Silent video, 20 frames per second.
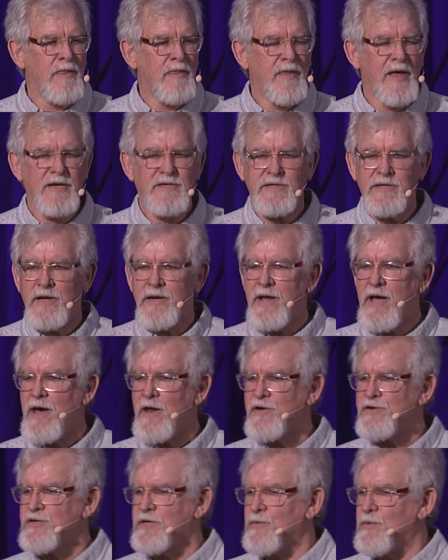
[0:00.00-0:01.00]
That's the
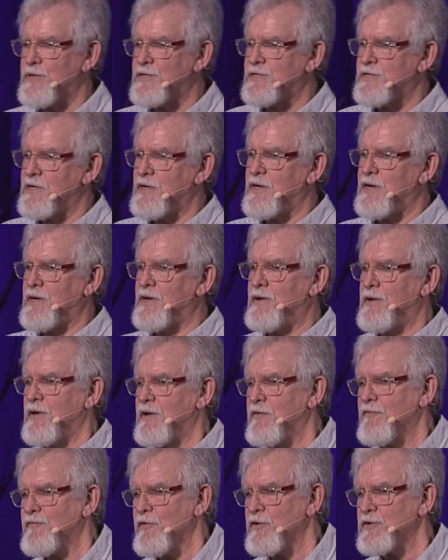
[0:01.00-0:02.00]
analogy we see
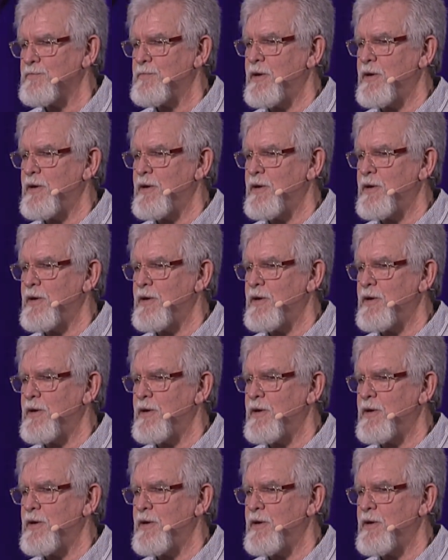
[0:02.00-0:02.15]
in 1